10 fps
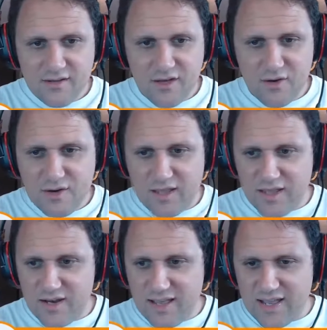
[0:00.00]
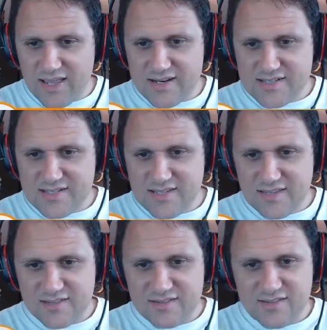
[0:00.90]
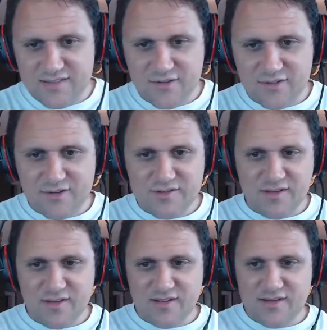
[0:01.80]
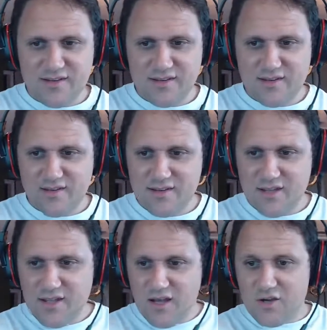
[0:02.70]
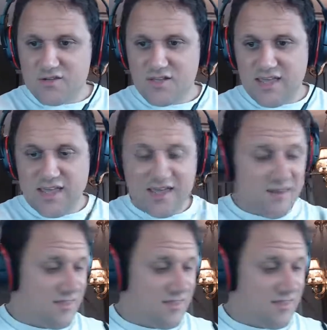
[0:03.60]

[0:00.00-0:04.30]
Conan, I gotta see these. So there's a. Oh, so they had